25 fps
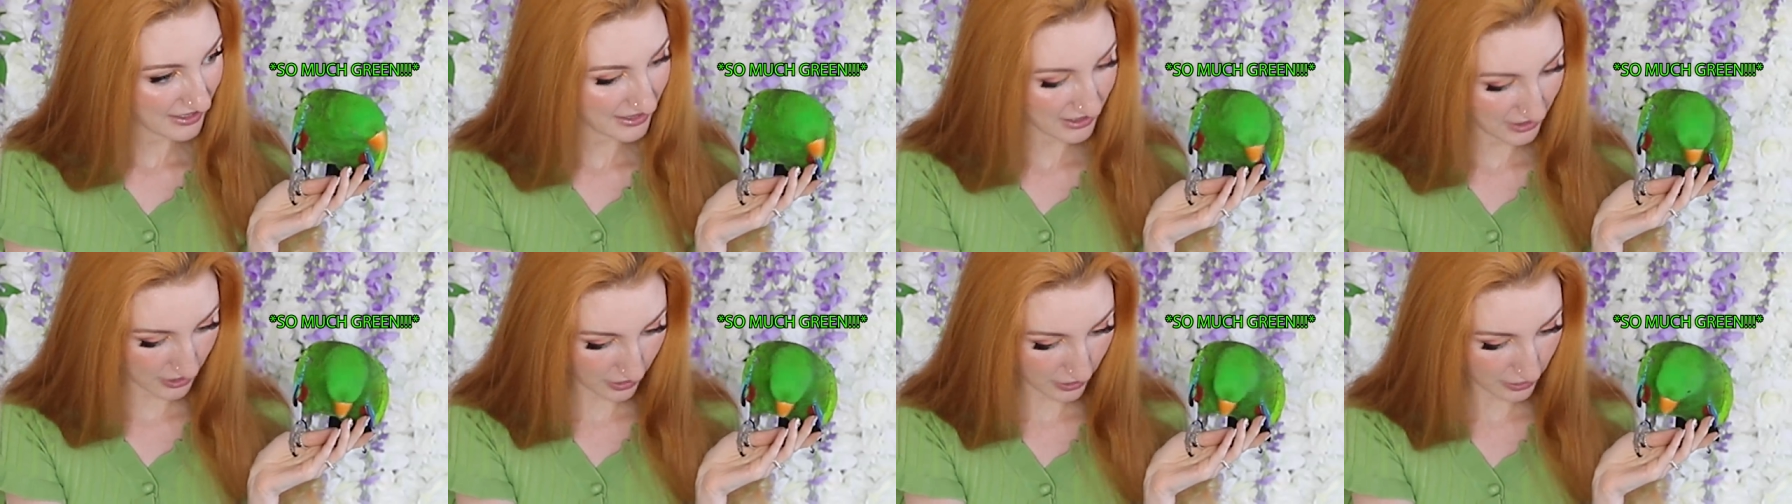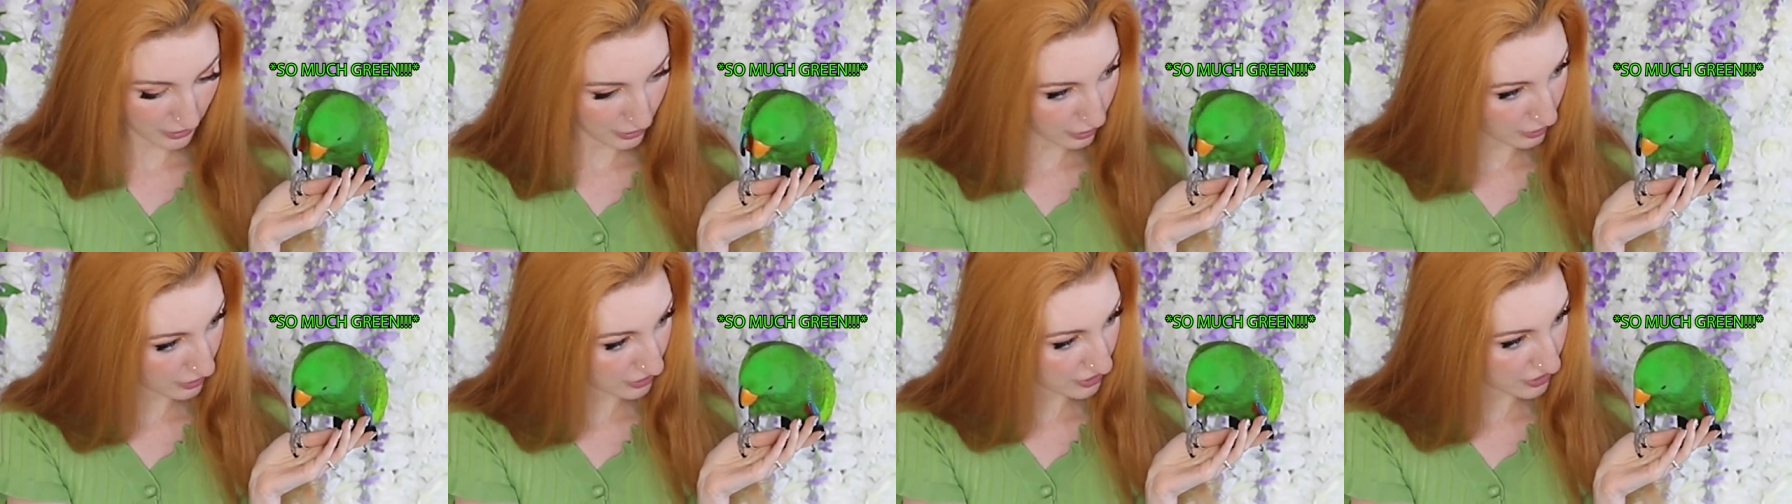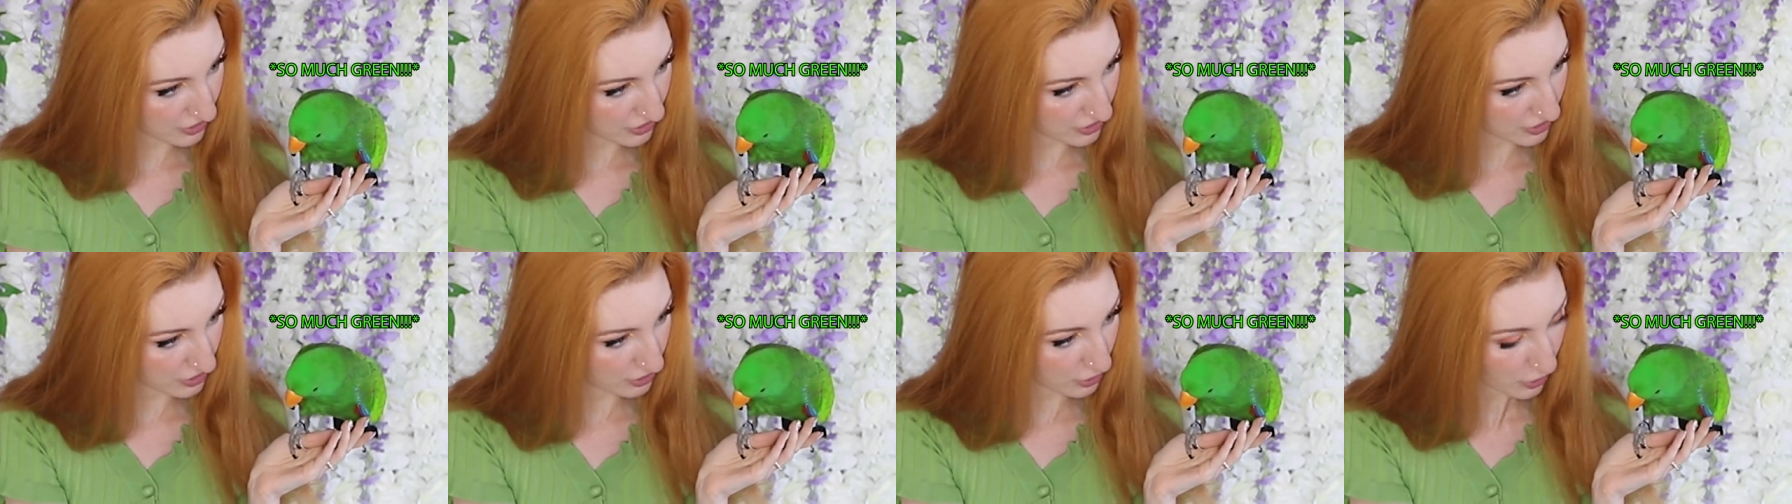Th look,
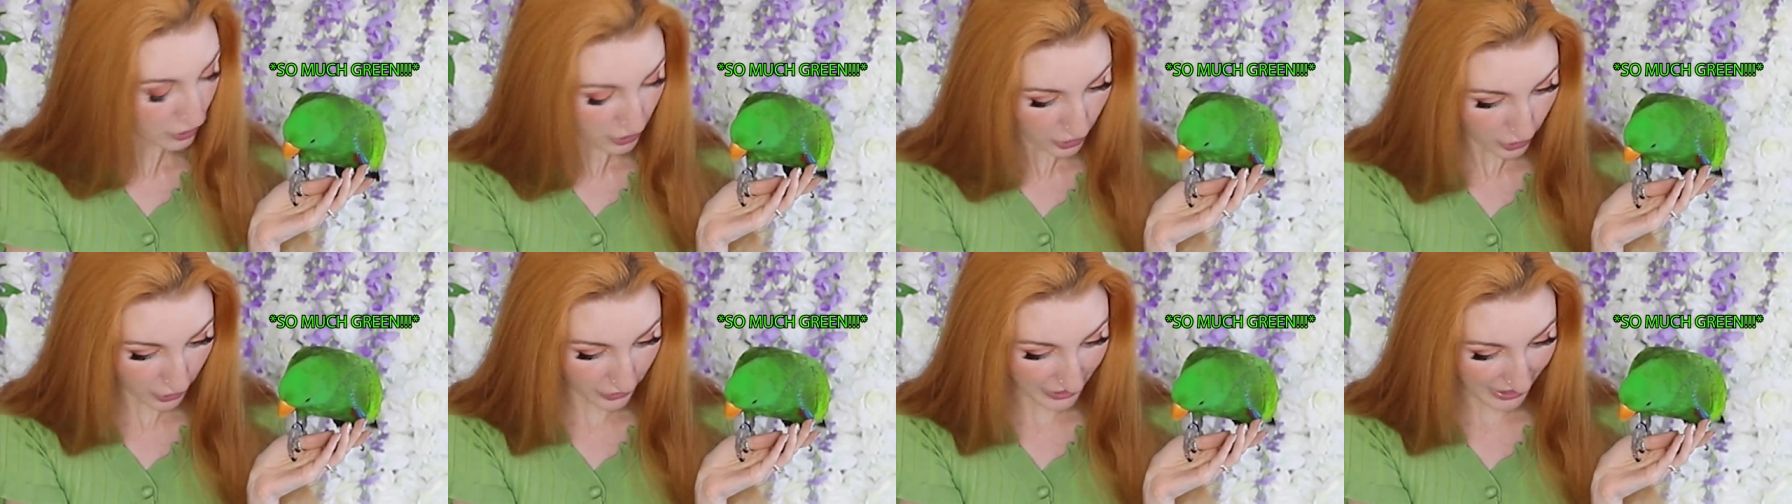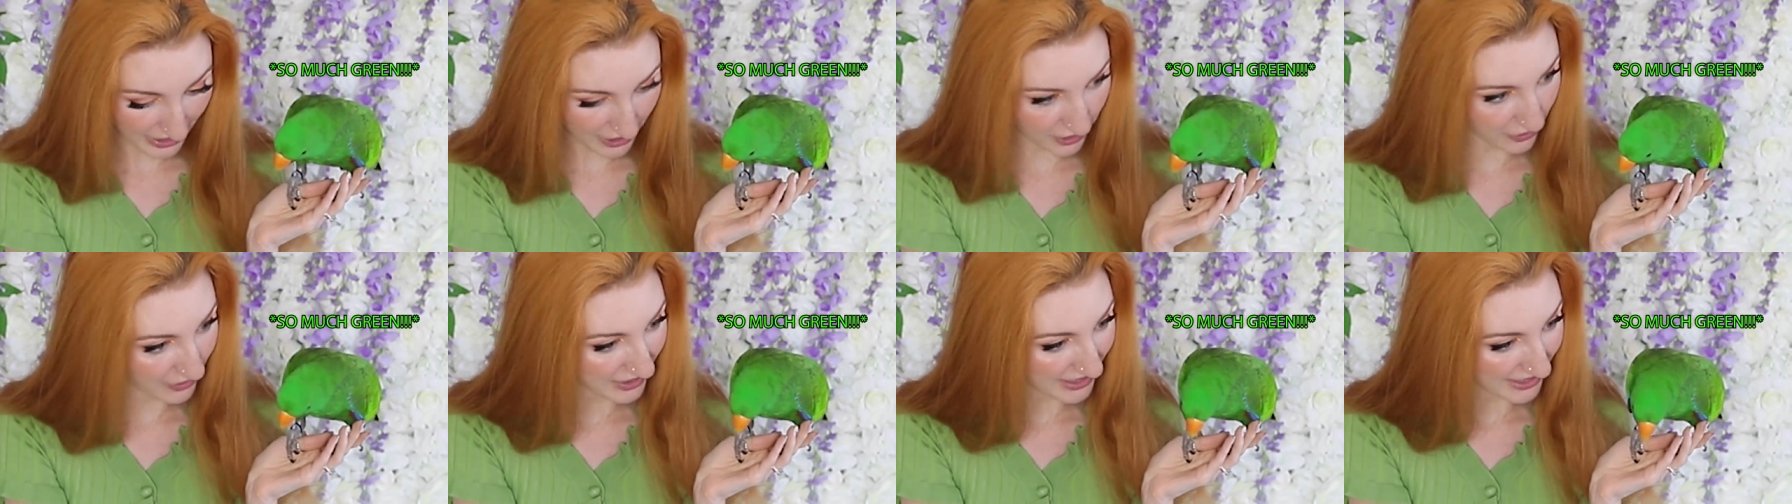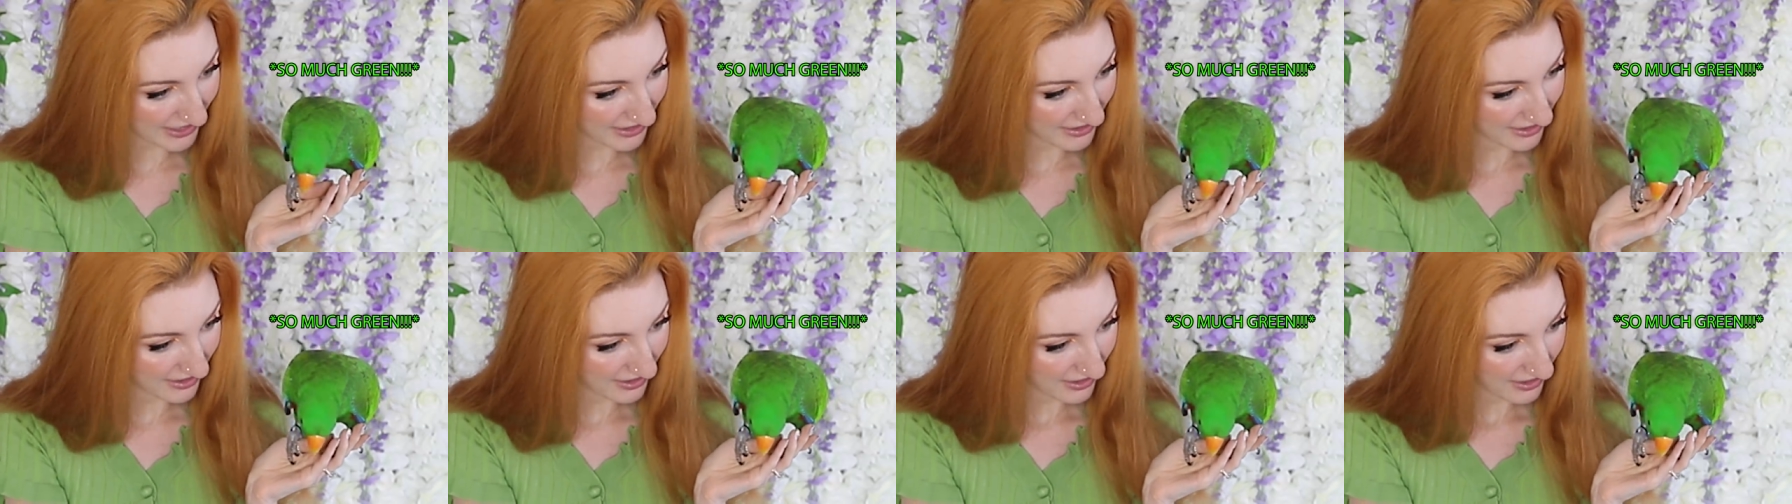look at all that
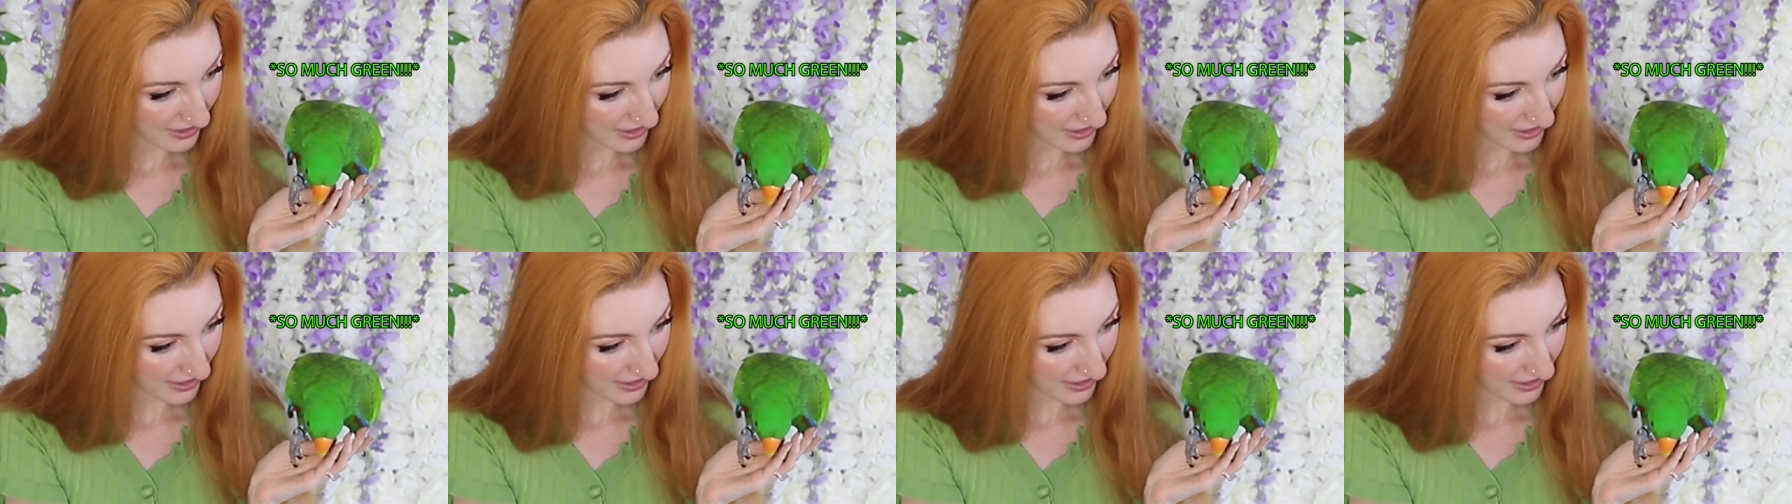green.